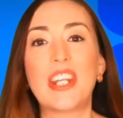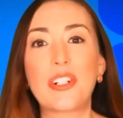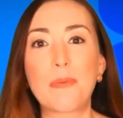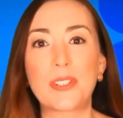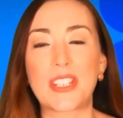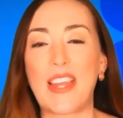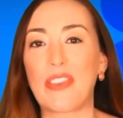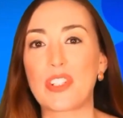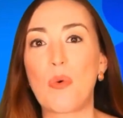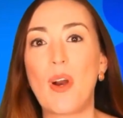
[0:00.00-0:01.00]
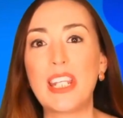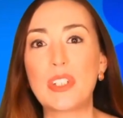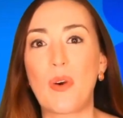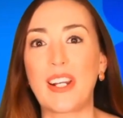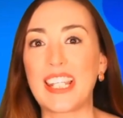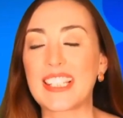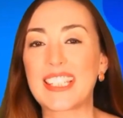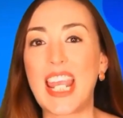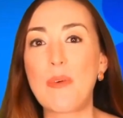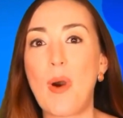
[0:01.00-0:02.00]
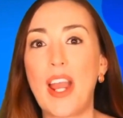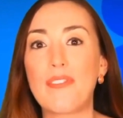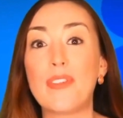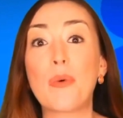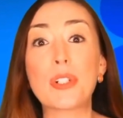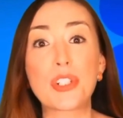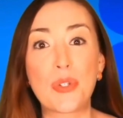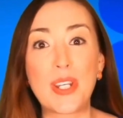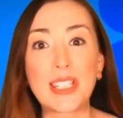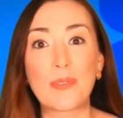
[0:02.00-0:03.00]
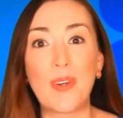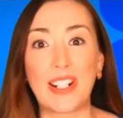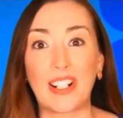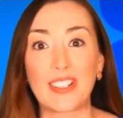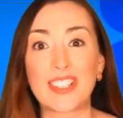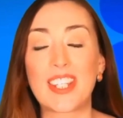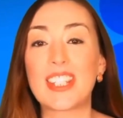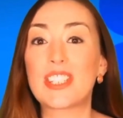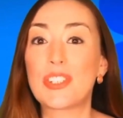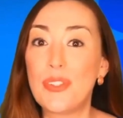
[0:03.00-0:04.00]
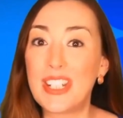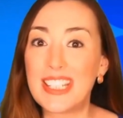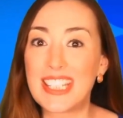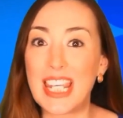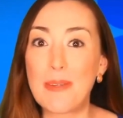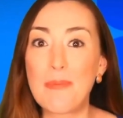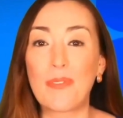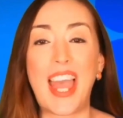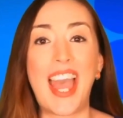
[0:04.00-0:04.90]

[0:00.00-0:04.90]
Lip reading: Here to present the 2020 Statewide Viewer's Choice winner to the student team